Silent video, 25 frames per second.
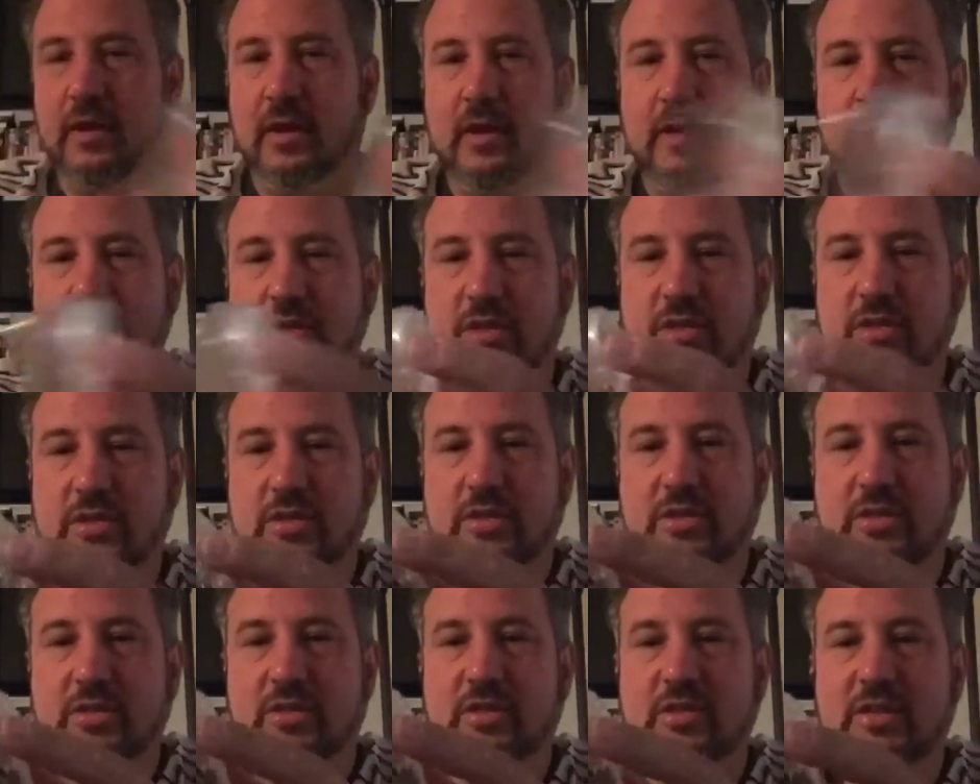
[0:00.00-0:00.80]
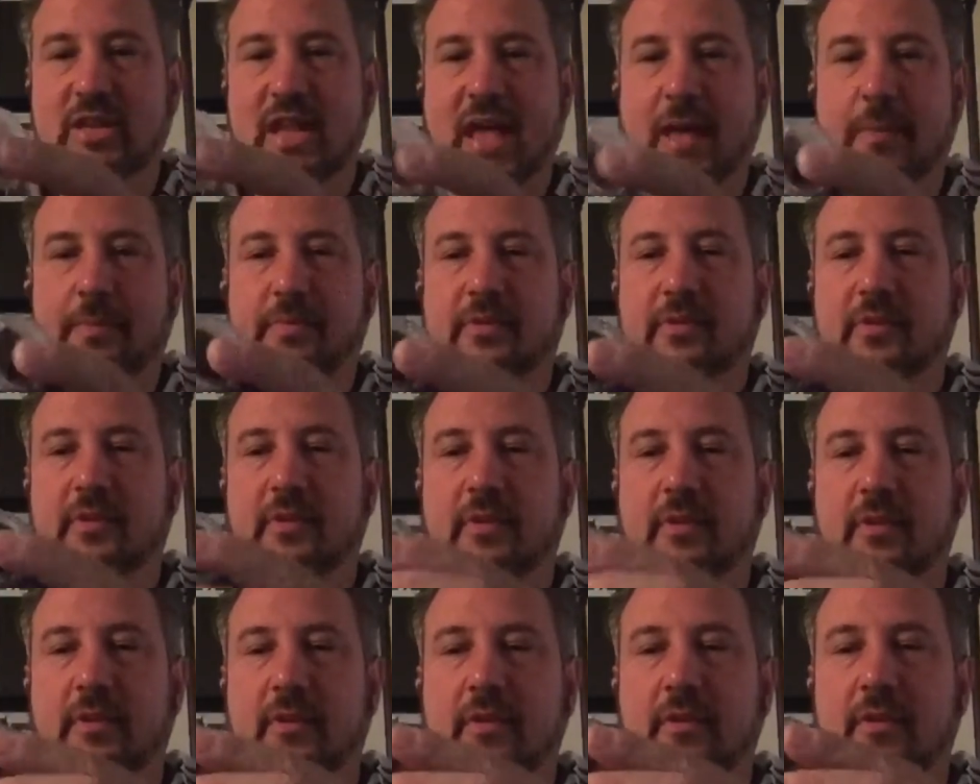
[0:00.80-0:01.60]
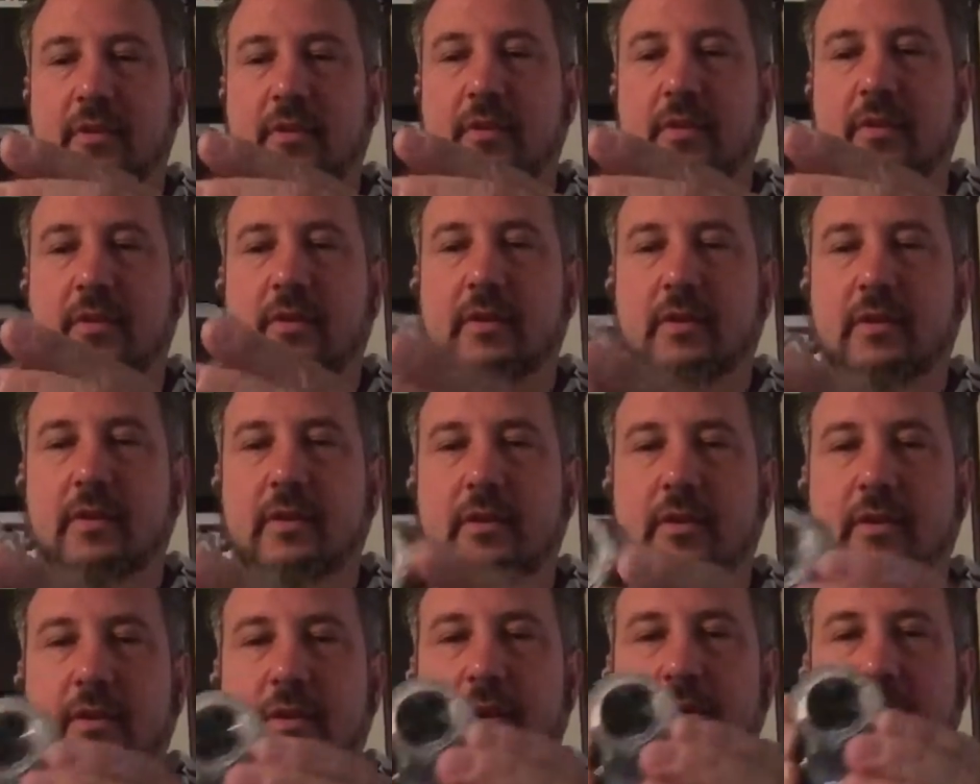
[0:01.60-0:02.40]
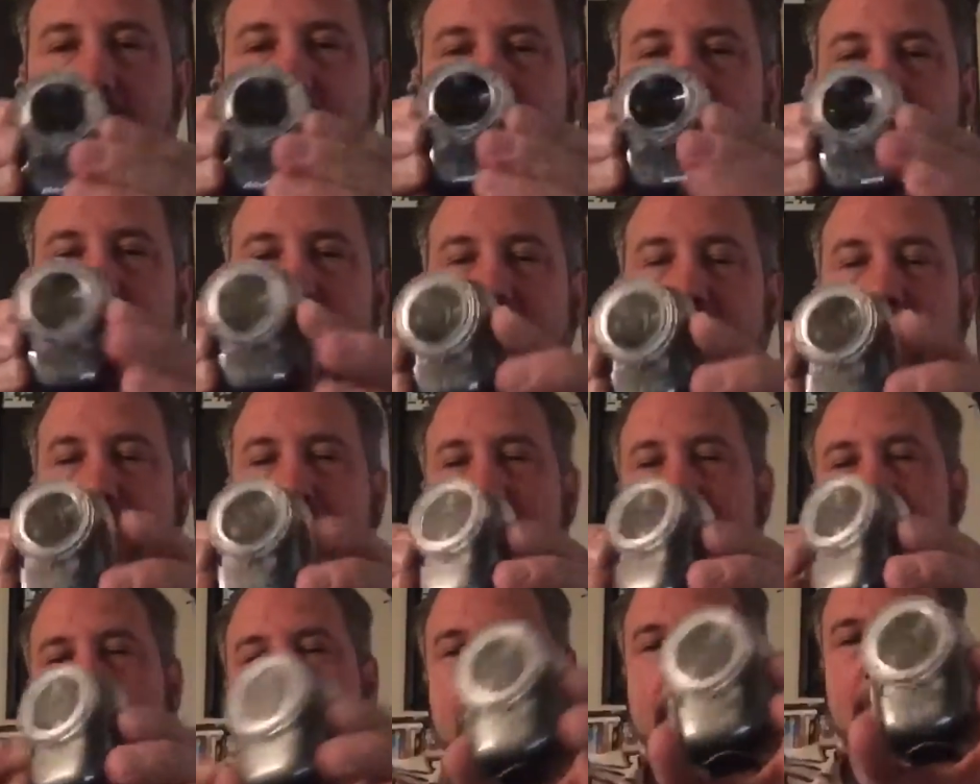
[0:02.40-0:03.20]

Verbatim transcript: It just snaps in like that.